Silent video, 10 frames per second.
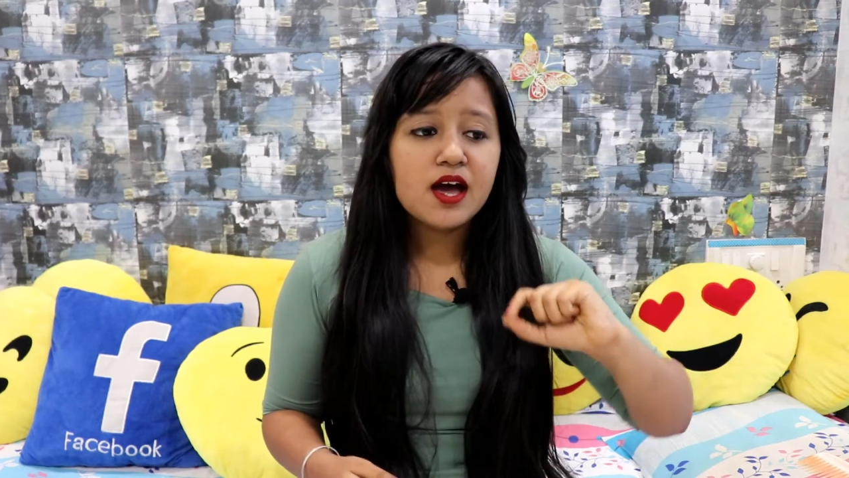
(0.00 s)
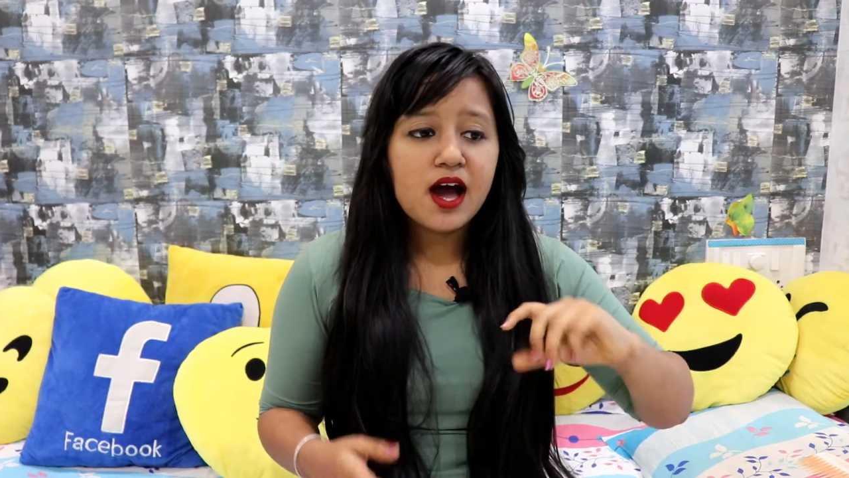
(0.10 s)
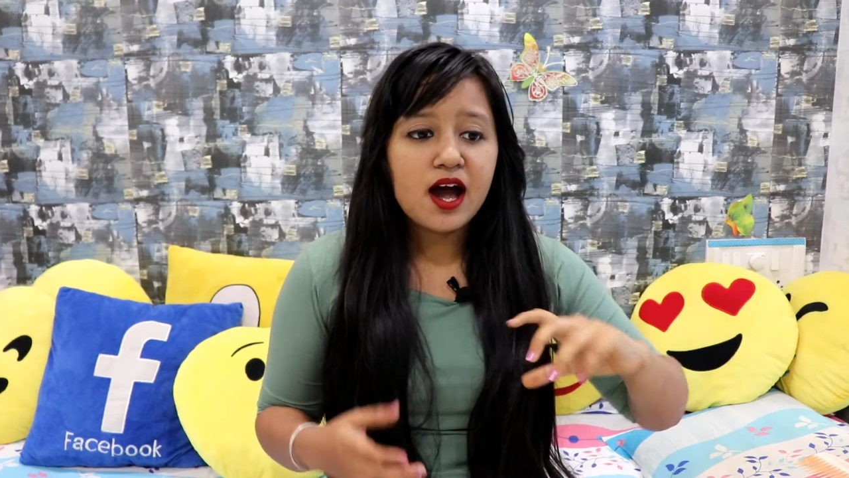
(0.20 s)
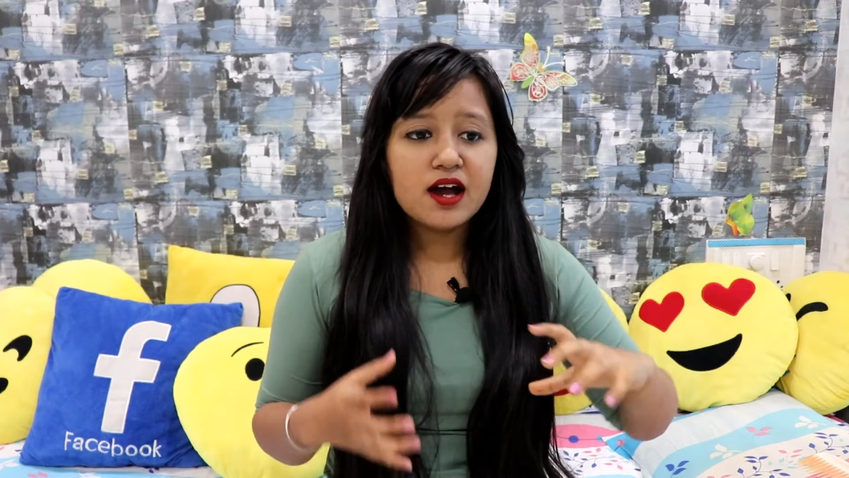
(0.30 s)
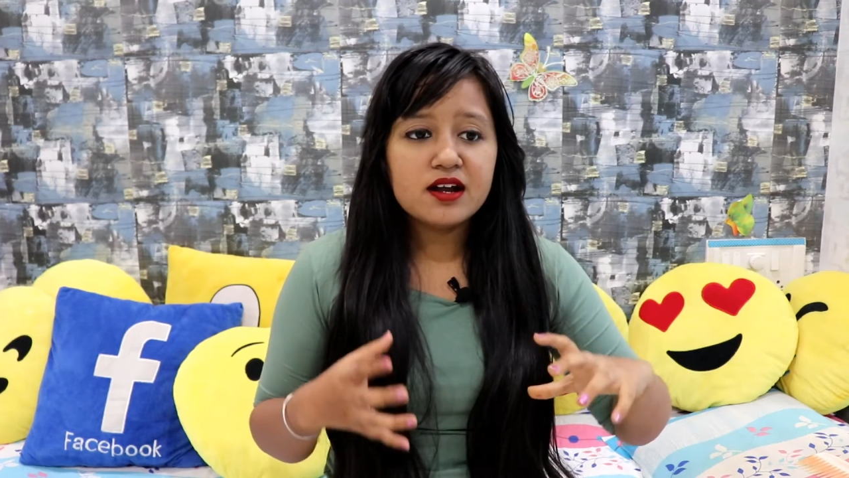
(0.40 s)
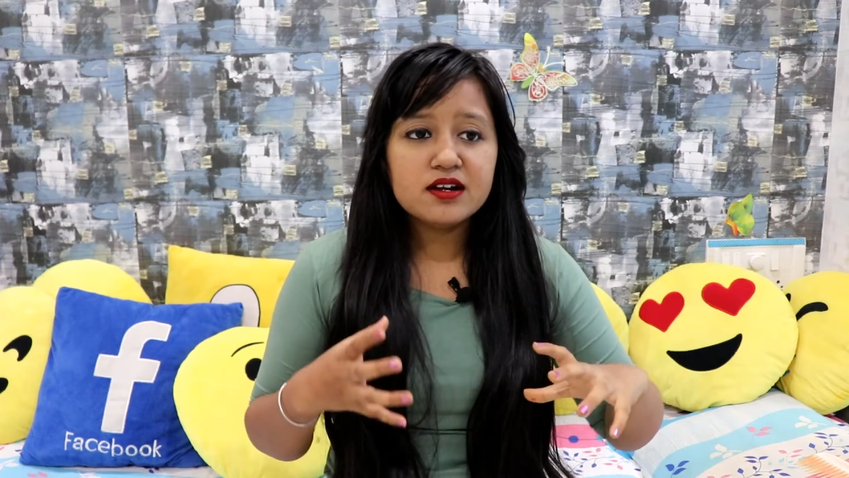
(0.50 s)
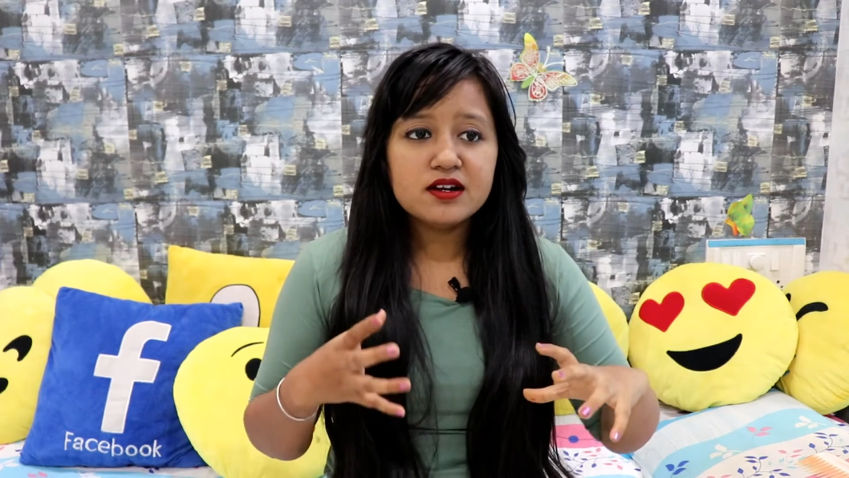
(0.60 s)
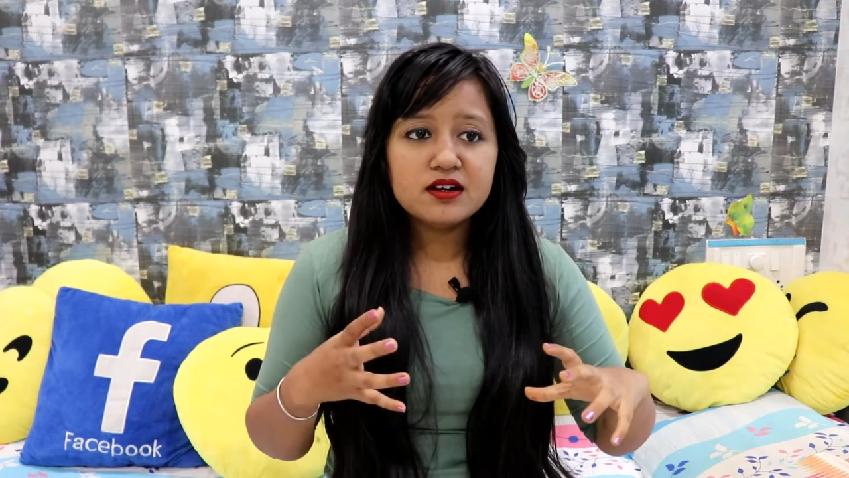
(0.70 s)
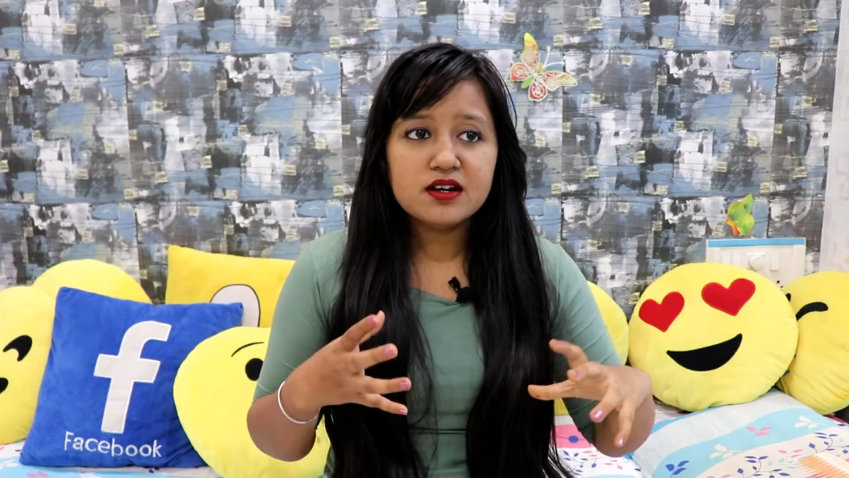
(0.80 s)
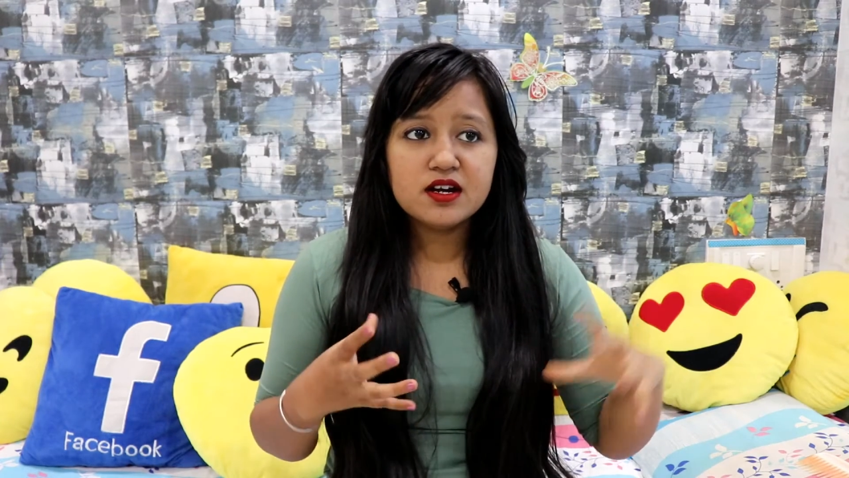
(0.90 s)

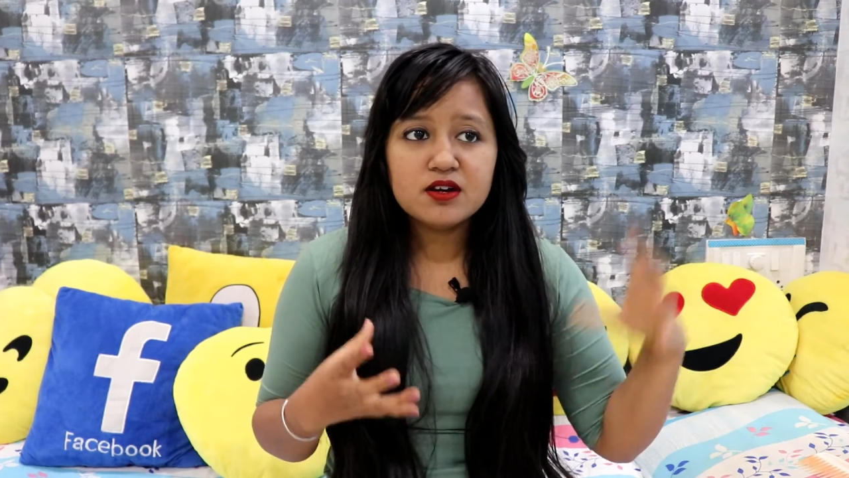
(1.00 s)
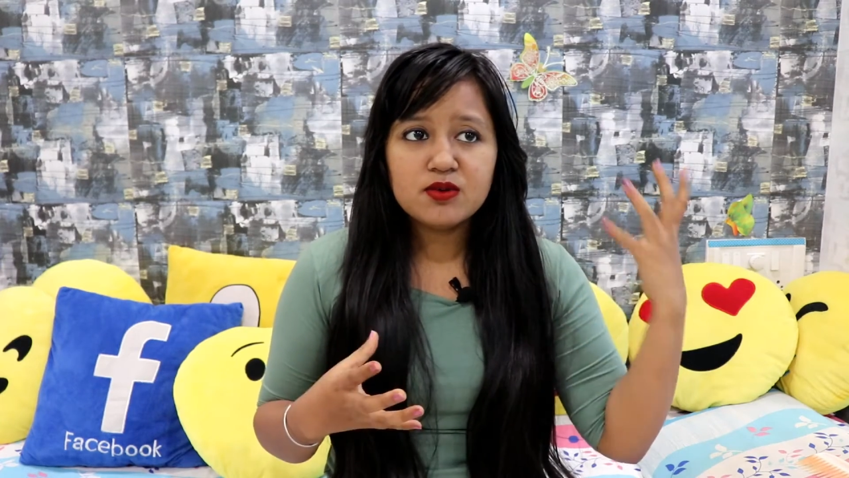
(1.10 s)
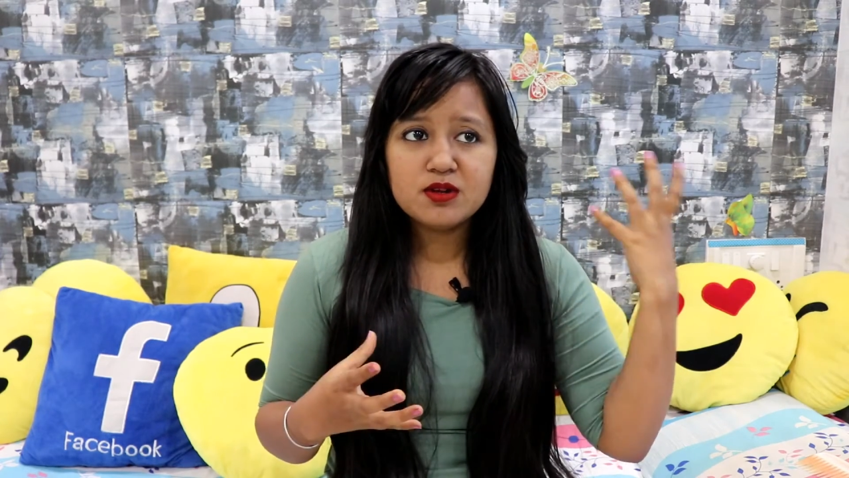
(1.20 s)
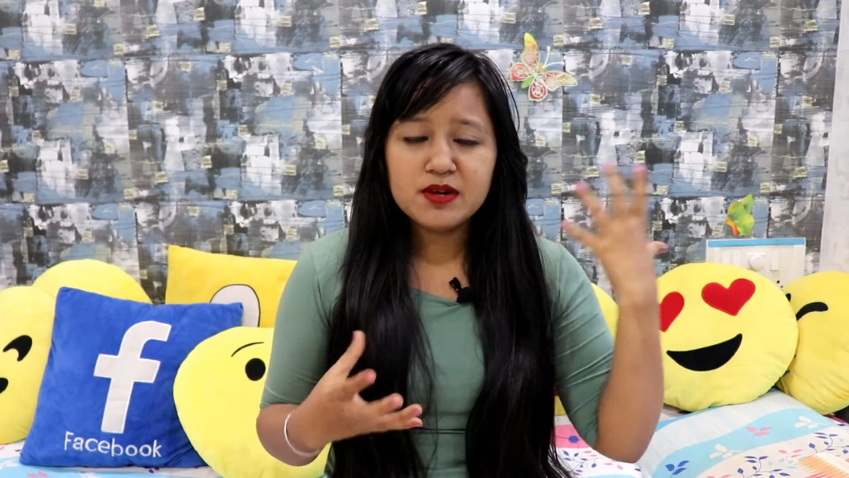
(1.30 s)
and it will